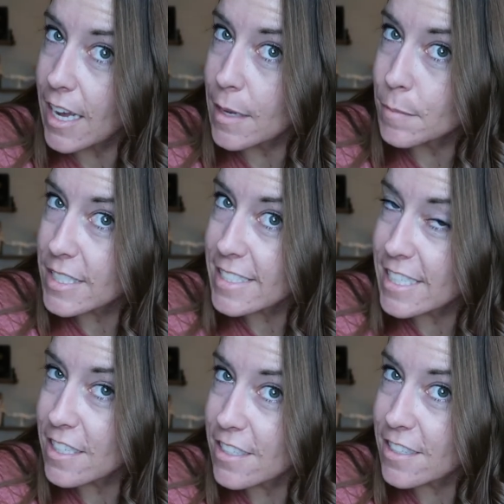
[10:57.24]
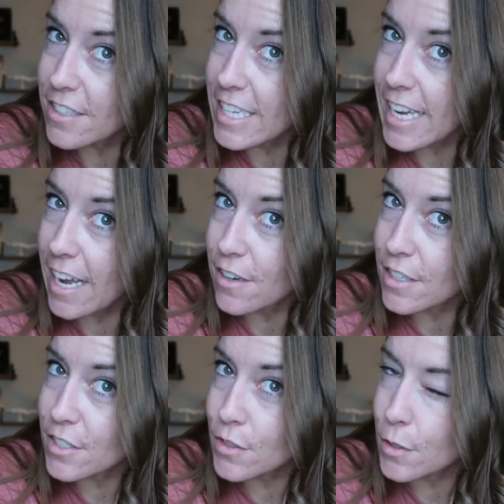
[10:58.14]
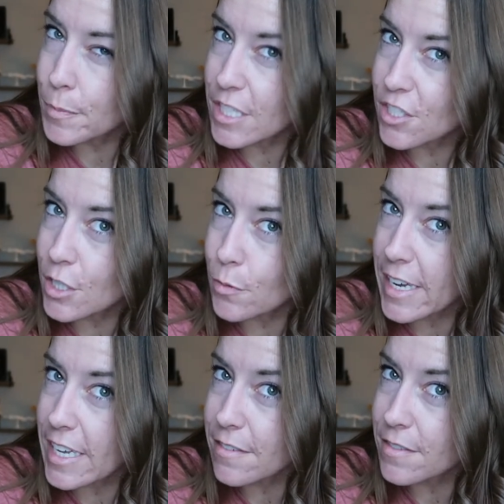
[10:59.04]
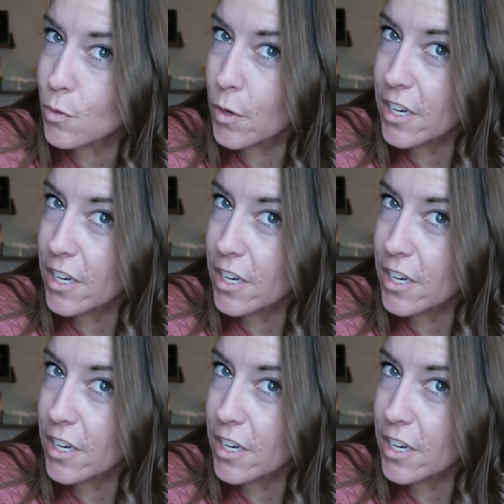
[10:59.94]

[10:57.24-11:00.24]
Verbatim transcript: I'm still learning how to do the beachy waves